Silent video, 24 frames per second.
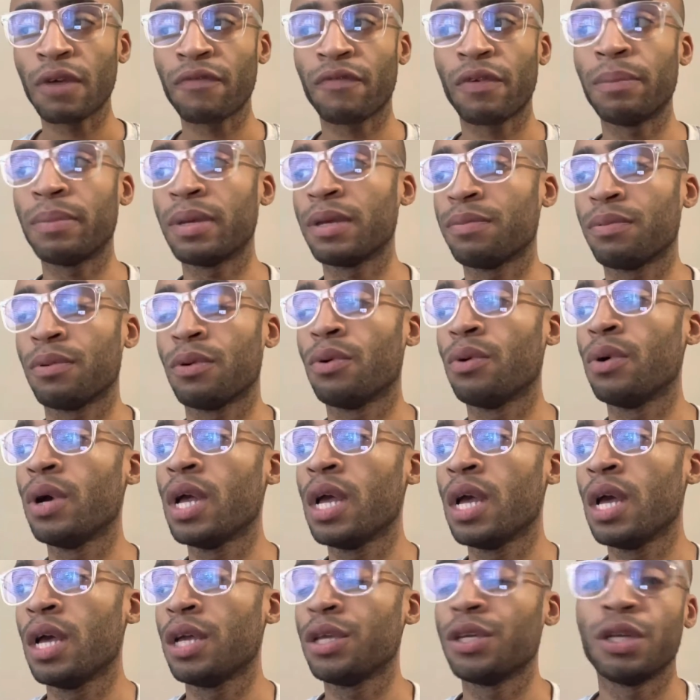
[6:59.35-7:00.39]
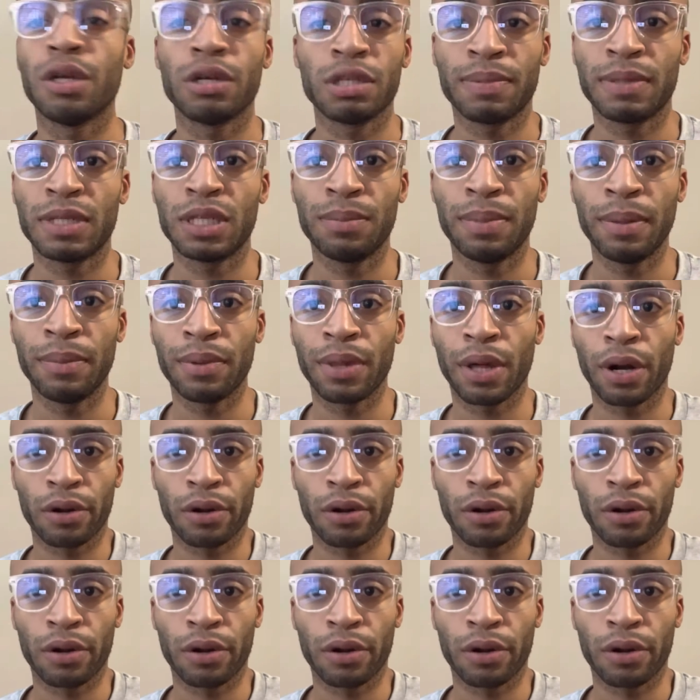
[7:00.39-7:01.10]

from people, especially people that are